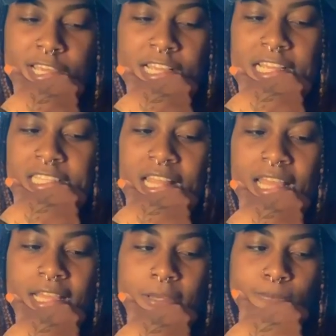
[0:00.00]
is
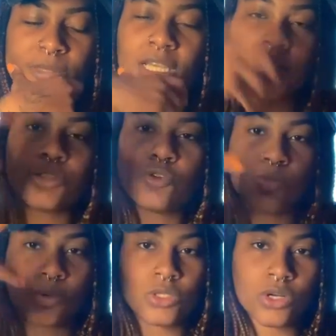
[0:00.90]
like, because new
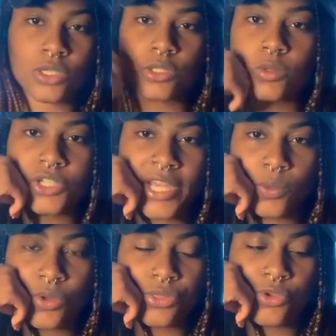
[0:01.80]
moons are associated
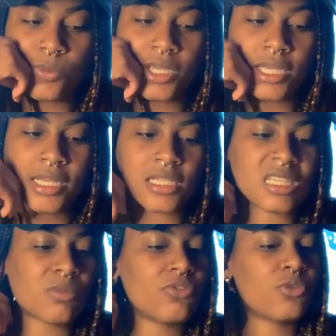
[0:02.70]
with new beginnings,
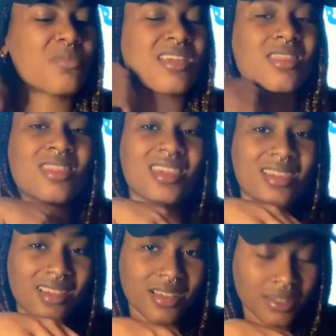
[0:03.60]
some of you may
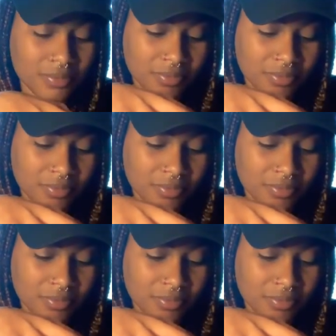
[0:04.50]
think